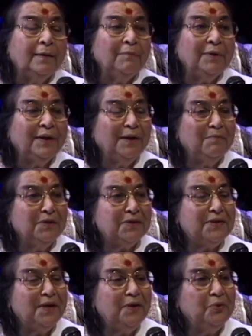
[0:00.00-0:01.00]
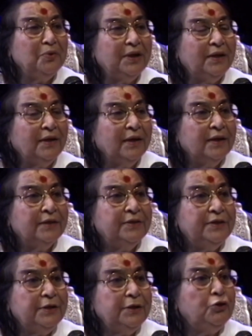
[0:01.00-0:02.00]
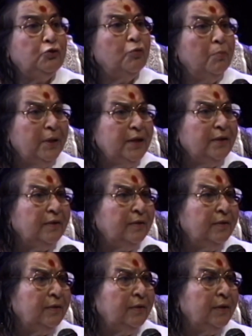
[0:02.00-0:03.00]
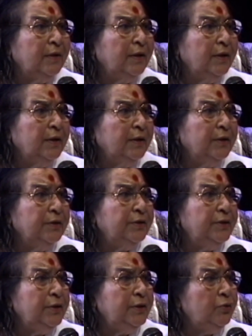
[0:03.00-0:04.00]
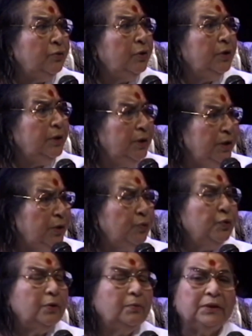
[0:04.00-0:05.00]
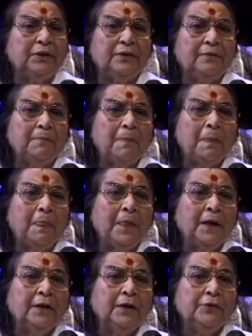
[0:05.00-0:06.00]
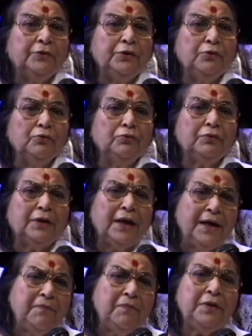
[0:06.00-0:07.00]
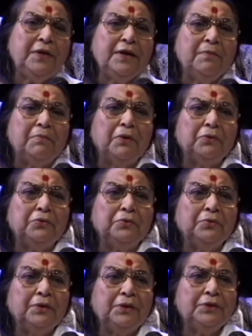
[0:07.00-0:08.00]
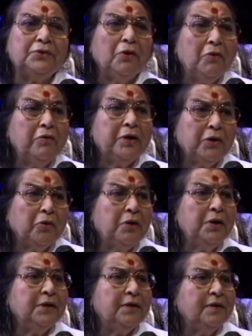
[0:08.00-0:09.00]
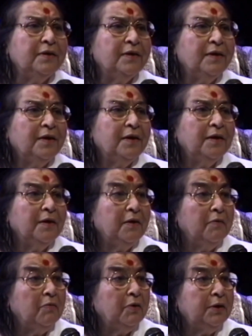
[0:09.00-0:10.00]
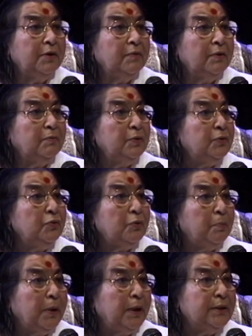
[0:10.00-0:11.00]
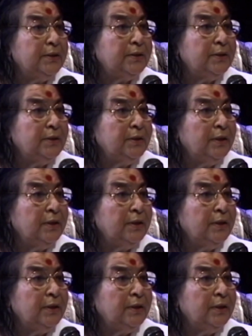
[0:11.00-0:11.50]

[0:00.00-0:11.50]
But I must tell you that she is your mother. She is your individual mother. She knows everything about it. It's all recorded. Whatever was your past,